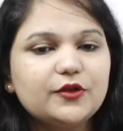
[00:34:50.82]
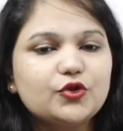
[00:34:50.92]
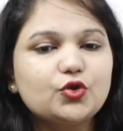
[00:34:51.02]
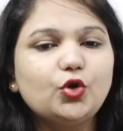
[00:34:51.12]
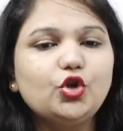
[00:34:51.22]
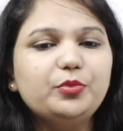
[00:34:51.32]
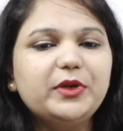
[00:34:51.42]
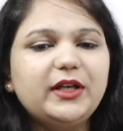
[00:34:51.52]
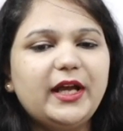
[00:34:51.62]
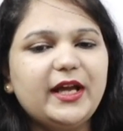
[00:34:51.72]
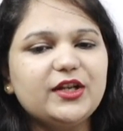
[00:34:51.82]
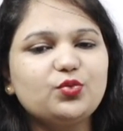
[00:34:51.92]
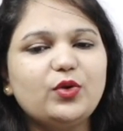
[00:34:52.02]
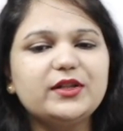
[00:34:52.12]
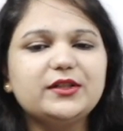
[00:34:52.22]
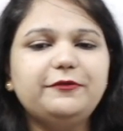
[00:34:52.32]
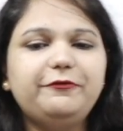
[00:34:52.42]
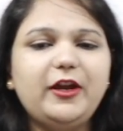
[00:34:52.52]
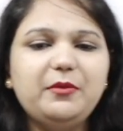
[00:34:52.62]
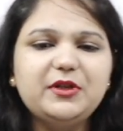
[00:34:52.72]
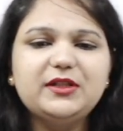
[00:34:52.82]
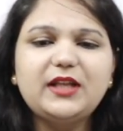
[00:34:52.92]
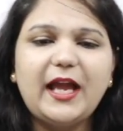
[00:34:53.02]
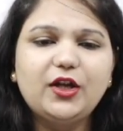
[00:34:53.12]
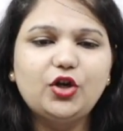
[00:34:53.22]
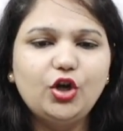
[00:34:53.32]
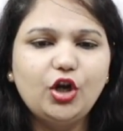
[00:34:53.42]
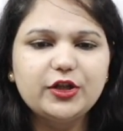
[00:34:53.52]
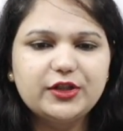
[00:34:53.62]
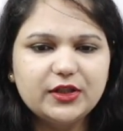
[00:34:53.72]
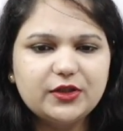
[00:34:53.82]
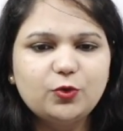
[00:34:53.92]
Solomon Asch was a famous psychologist